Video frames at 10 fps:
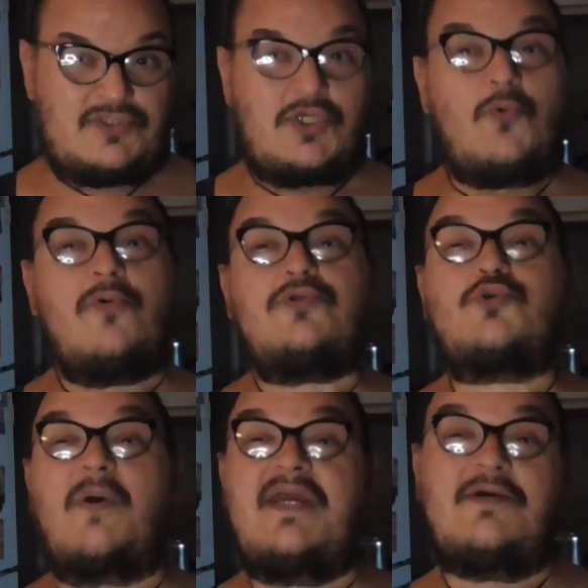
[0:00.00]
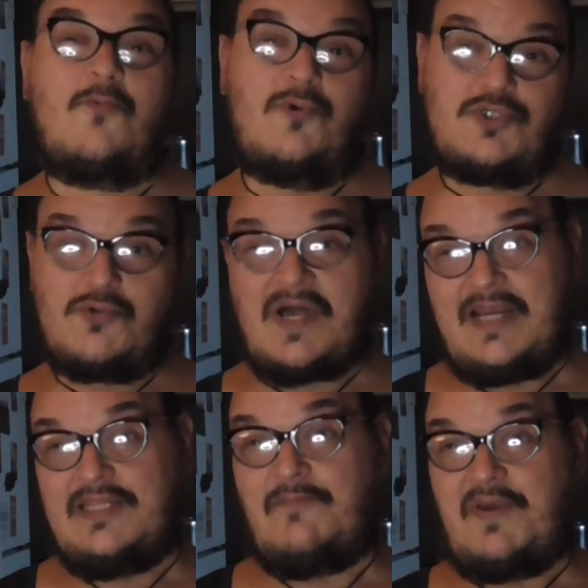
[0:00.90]
So Drake, would you
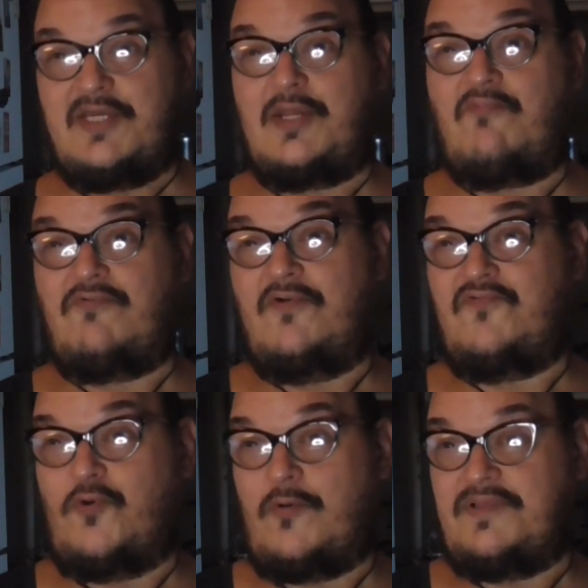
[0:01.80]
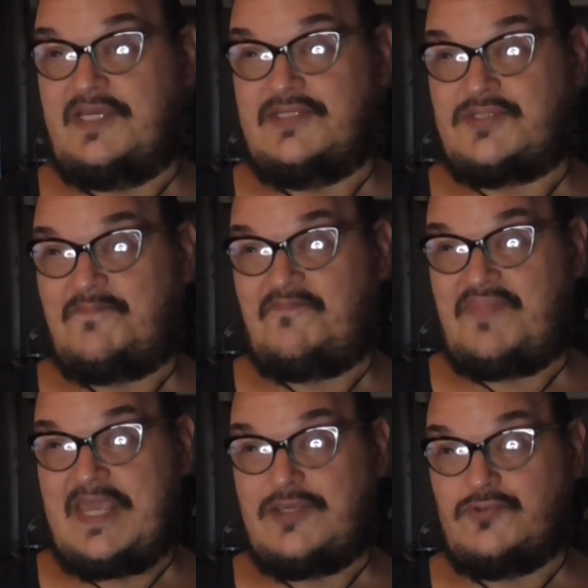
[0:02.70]
kindly pick it up from the floor, please?
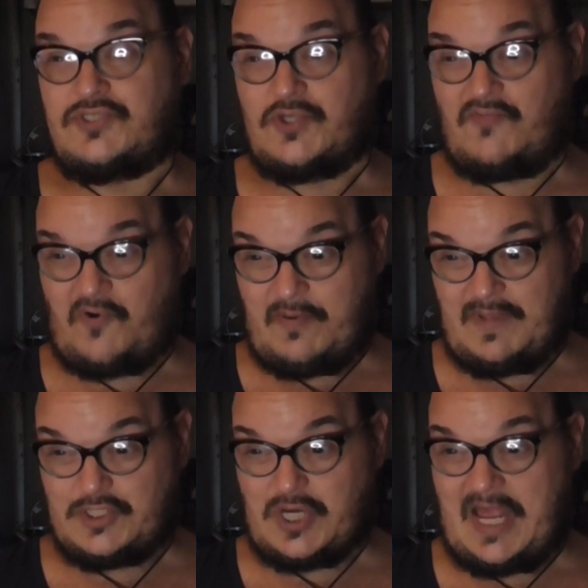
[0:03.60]
Thank you so very much.